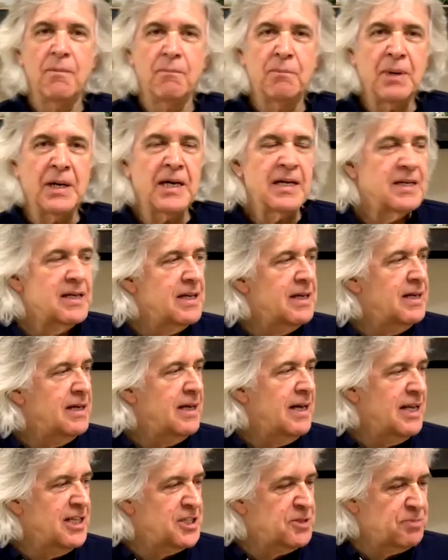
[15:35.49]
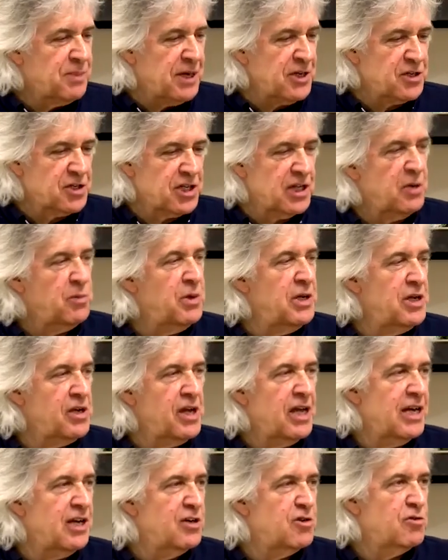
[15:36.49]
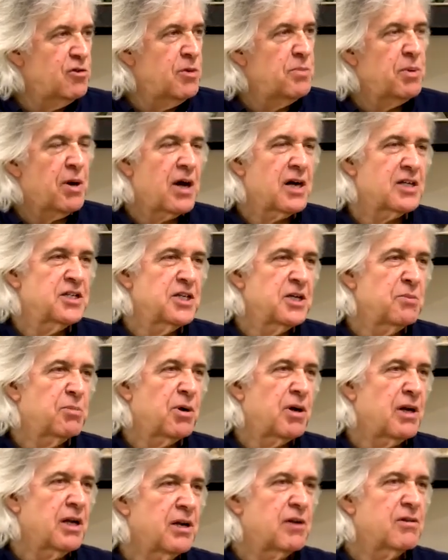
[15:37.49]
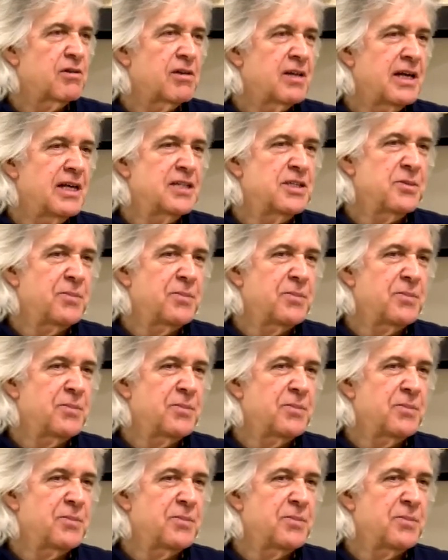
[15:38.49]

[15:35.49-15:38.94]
but especially when you get into epoxy and polyurethanes,